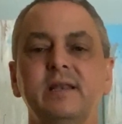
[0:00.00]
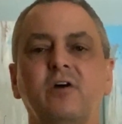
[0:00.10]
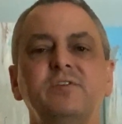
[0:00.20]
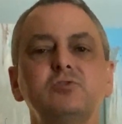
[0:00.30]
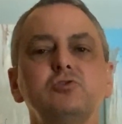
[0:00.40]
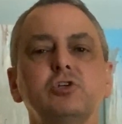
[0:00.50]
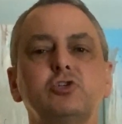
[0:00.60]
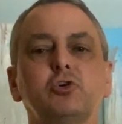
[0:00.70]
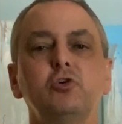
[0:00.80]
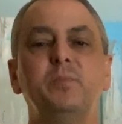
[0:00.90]
Now, if this was a
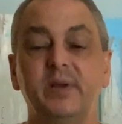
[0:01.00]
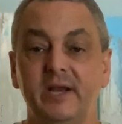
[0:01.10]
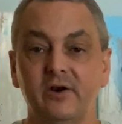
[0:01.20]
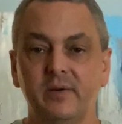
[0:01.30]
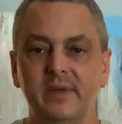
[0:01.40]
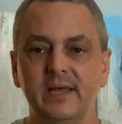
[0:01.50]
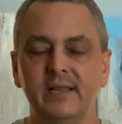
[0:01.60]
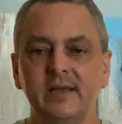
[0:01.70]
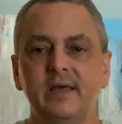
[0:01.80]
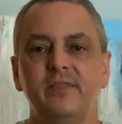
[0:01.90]
true
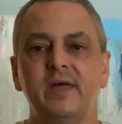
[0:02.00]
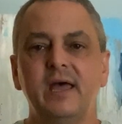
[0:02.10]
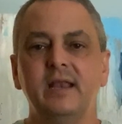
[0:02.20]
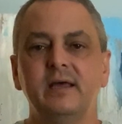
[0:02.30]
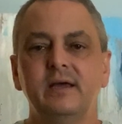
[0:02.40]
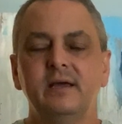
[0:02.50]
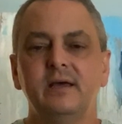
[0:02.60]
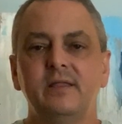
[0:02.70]
pyramid, then